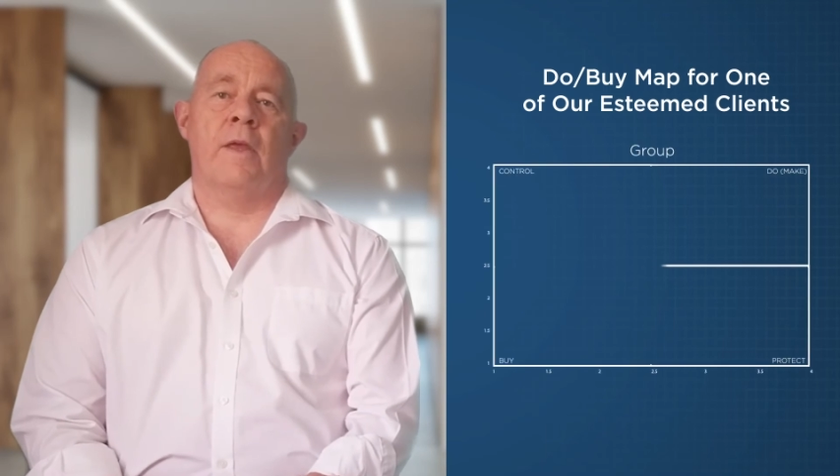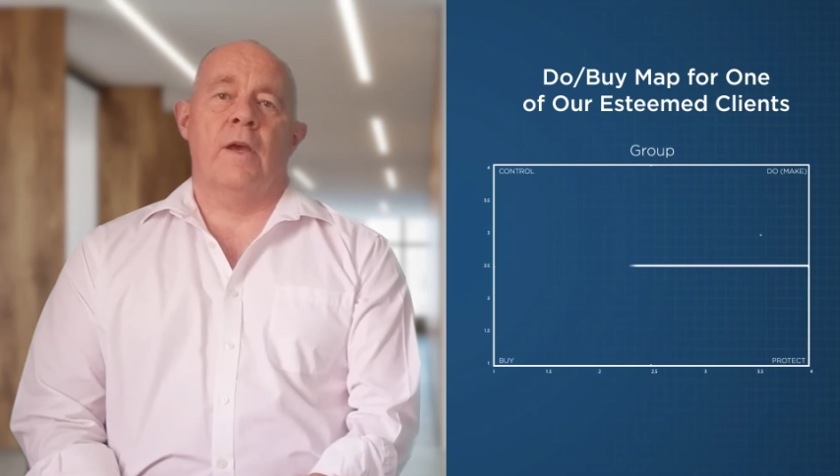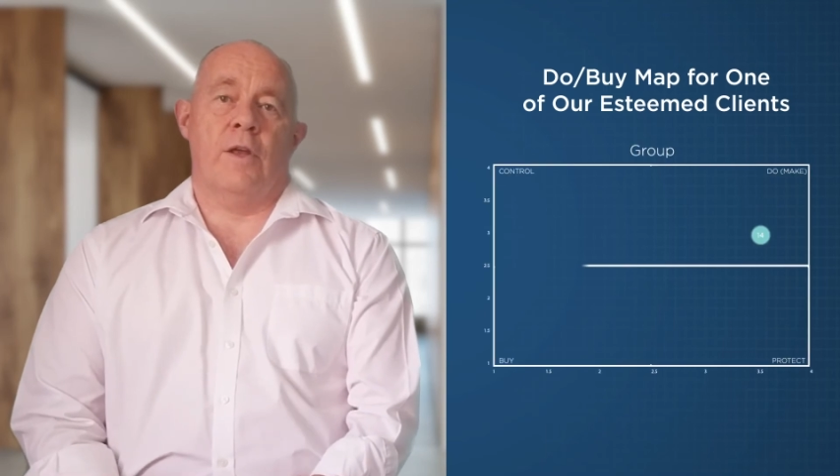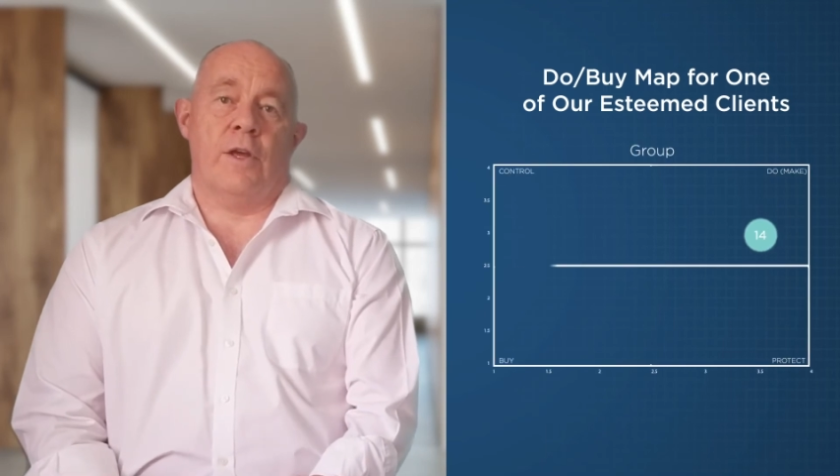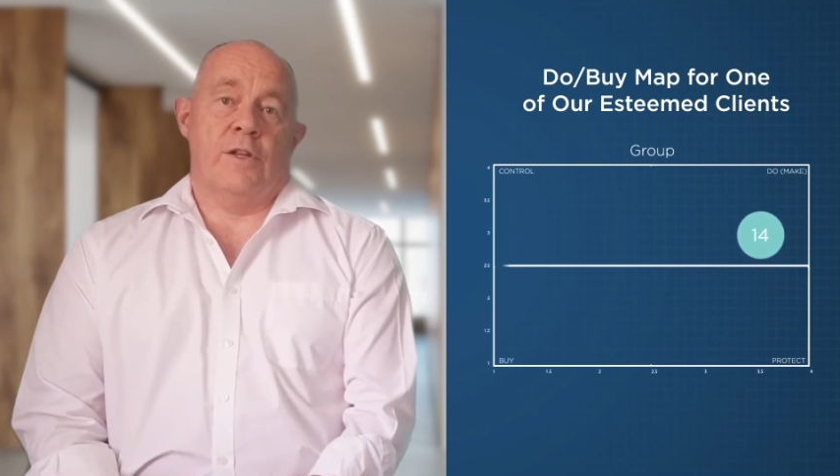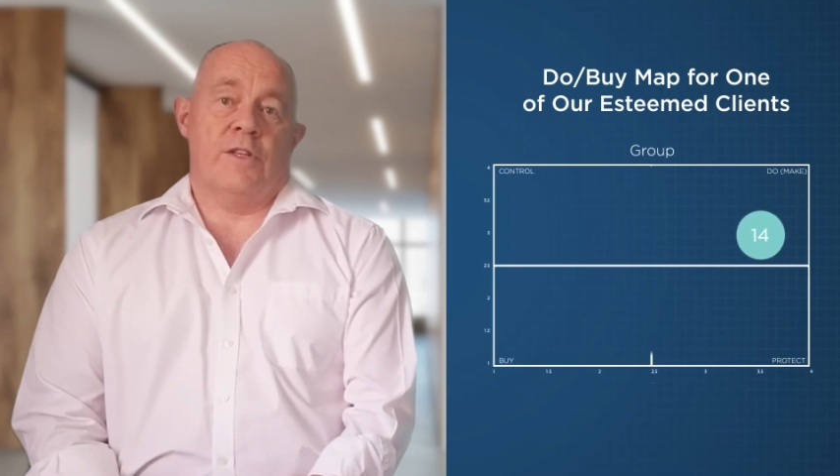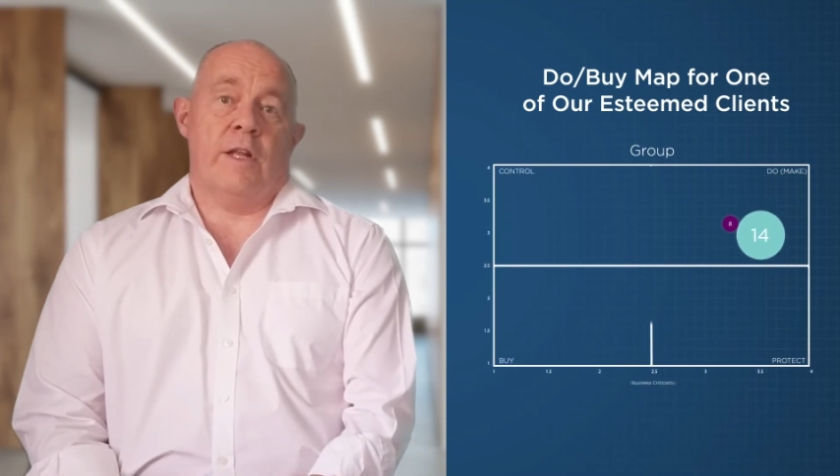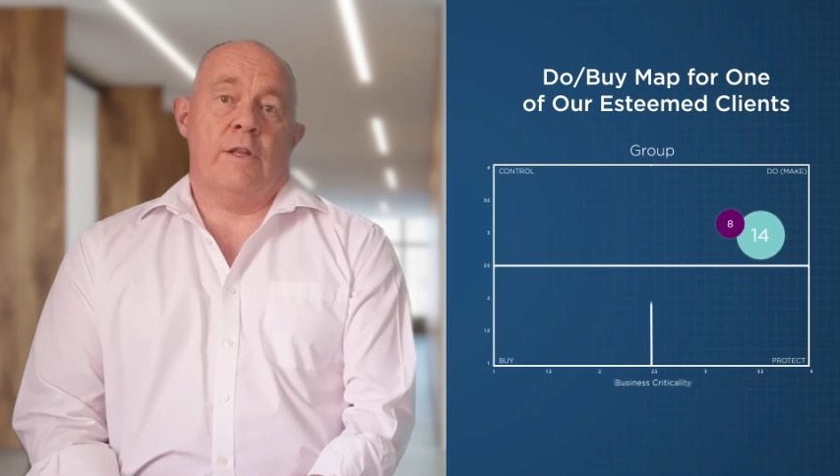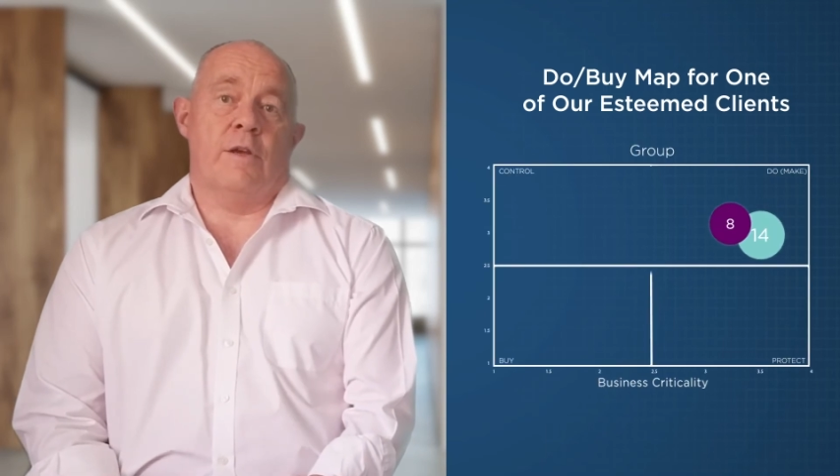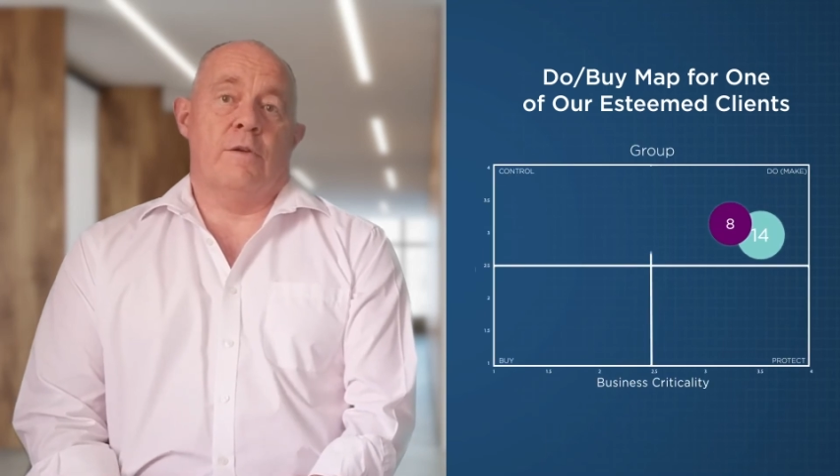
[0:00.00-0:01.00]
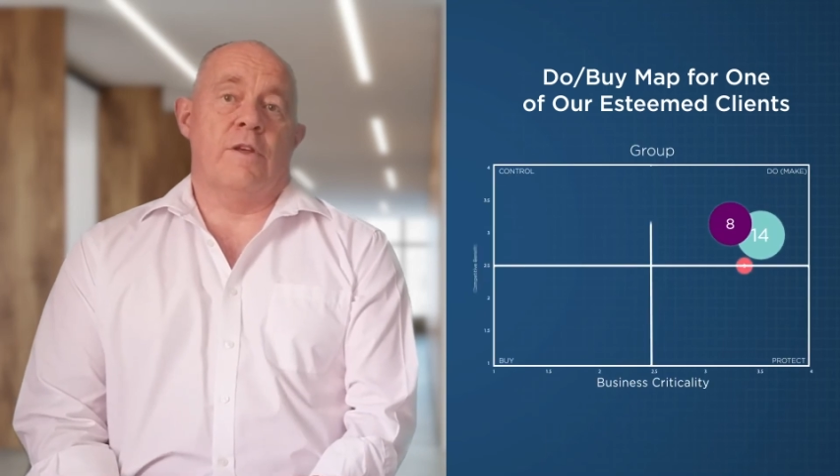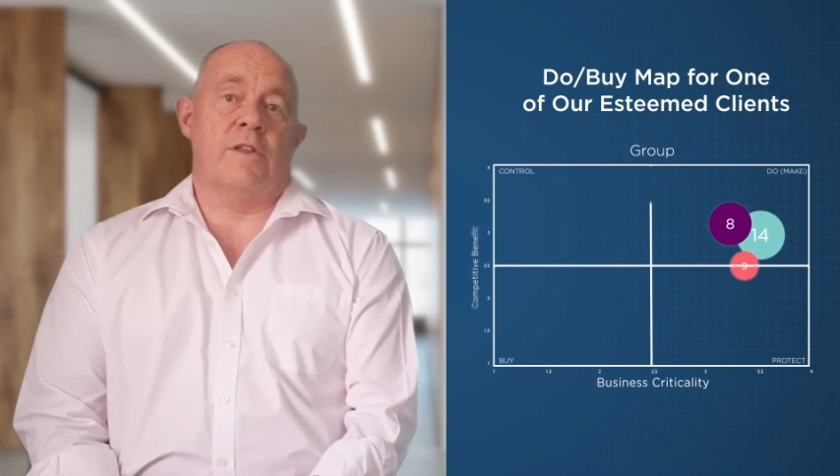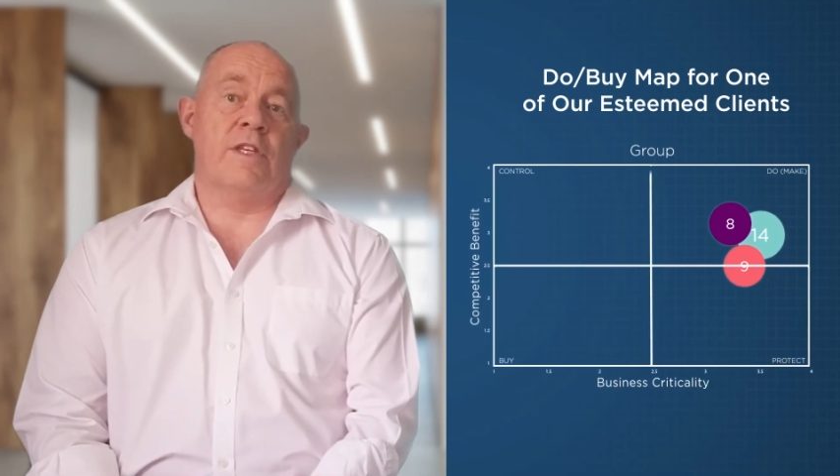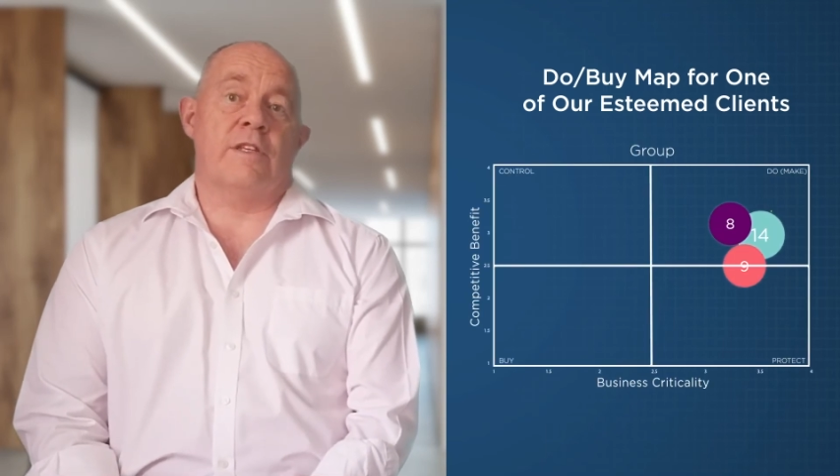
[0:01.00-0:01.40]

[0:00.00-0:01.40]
and I can tell you that this